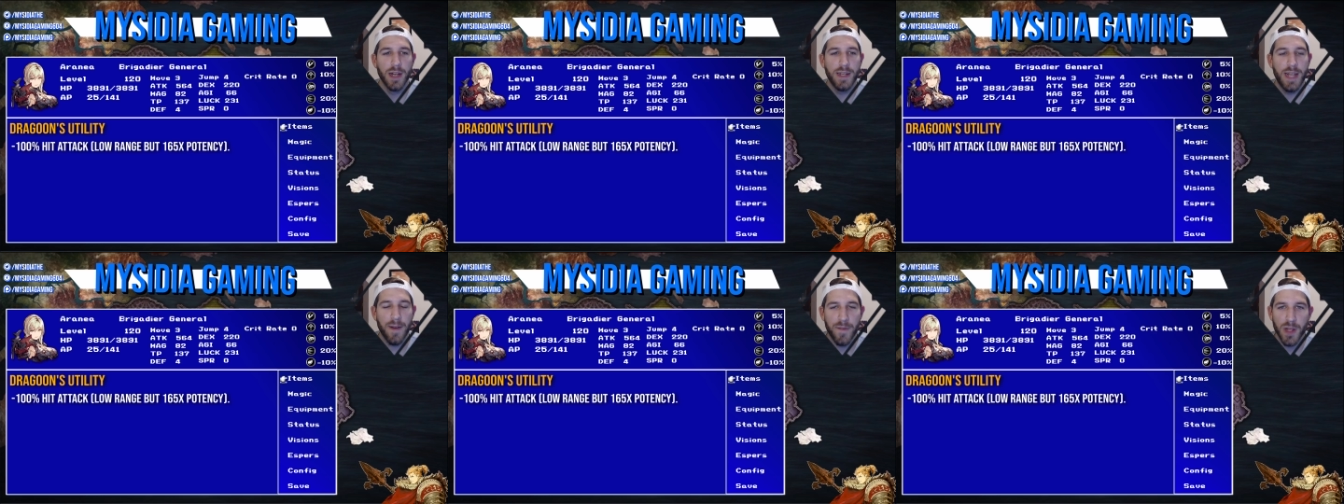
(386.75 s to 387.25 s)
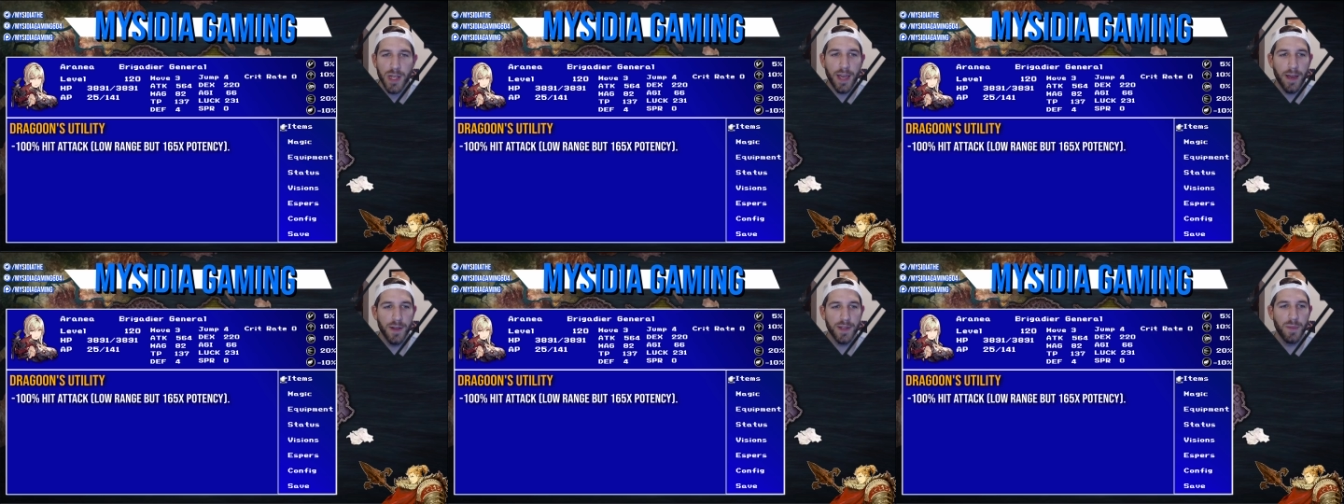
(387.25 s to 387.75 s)
definitely
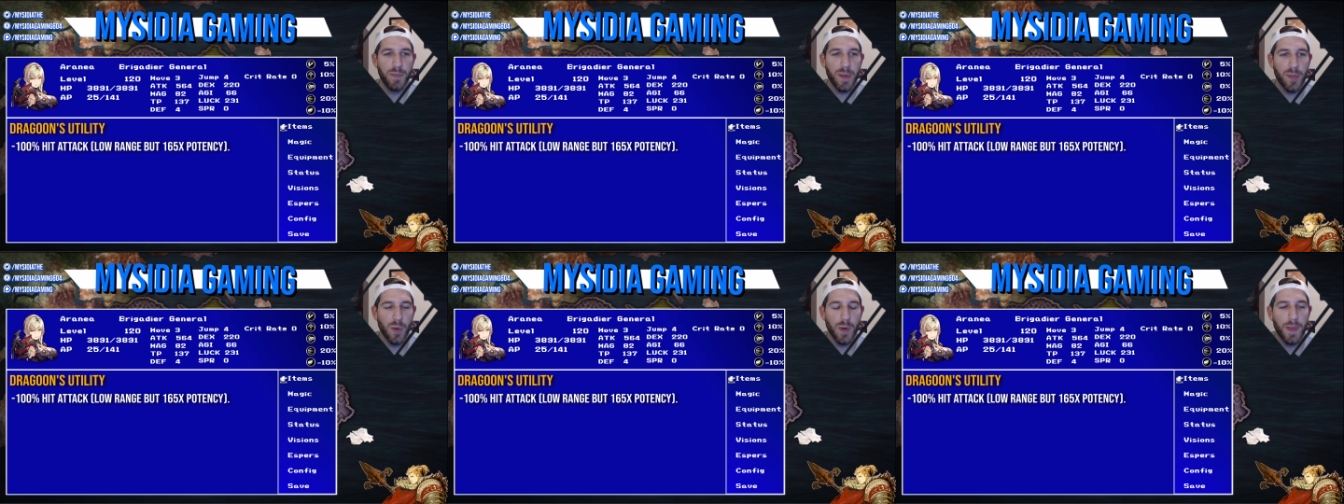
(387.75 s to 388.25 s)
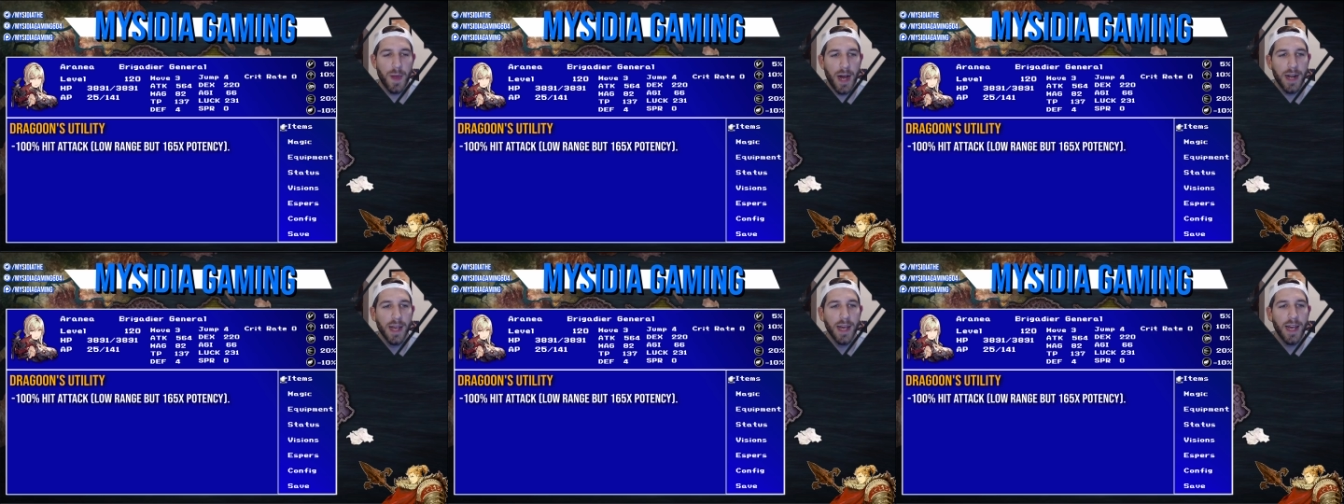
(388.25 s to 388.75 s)
kill some people with
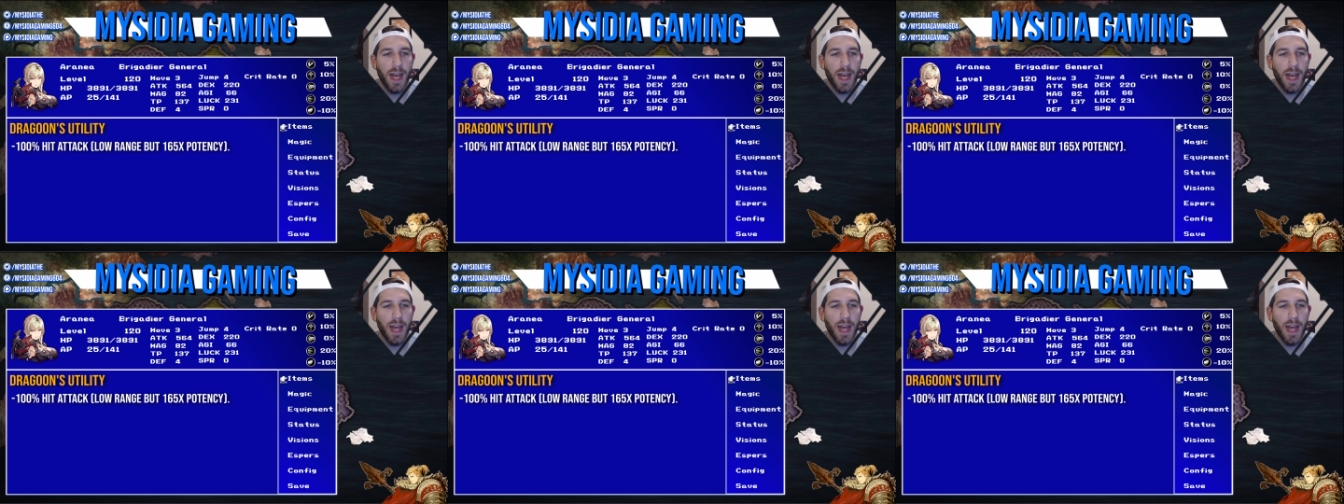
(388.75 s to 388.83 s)
that.